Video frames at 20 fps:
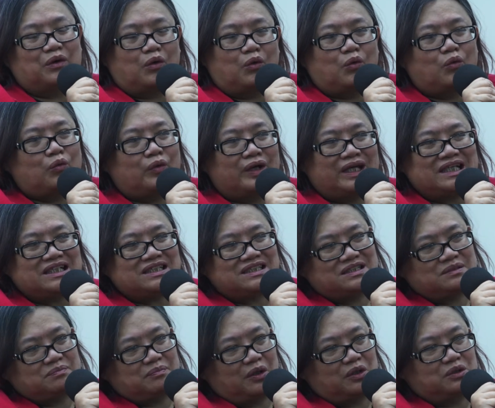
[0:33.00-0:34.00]
we
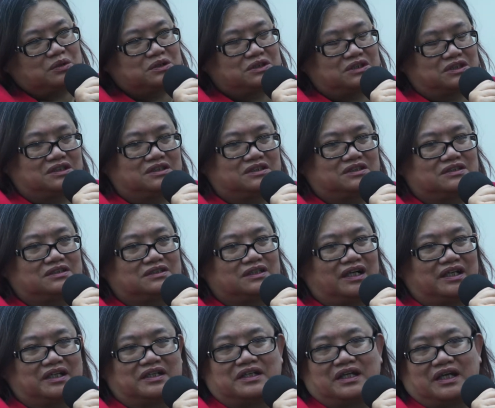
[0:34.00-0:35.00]
spoke to,
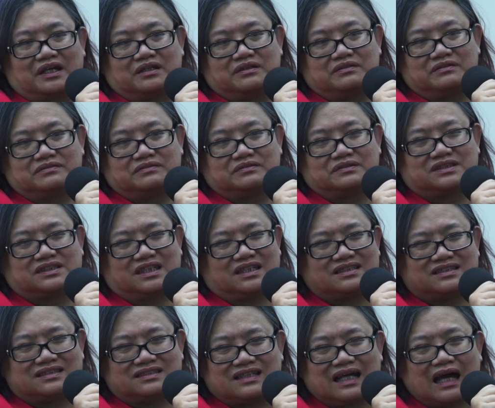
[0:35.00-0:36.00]

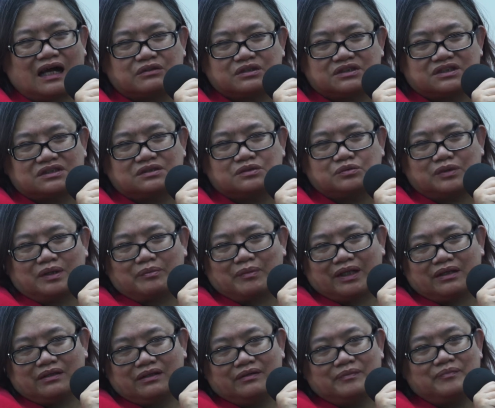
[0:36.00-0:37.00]
6,000
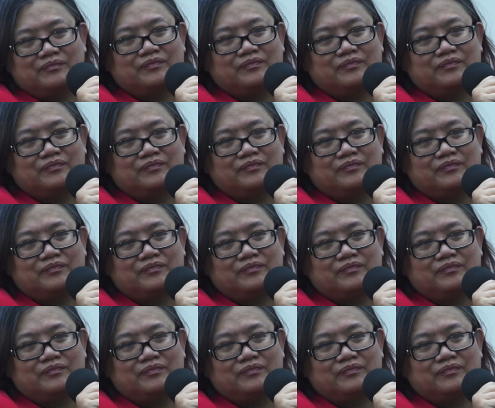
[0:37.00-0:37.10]
women,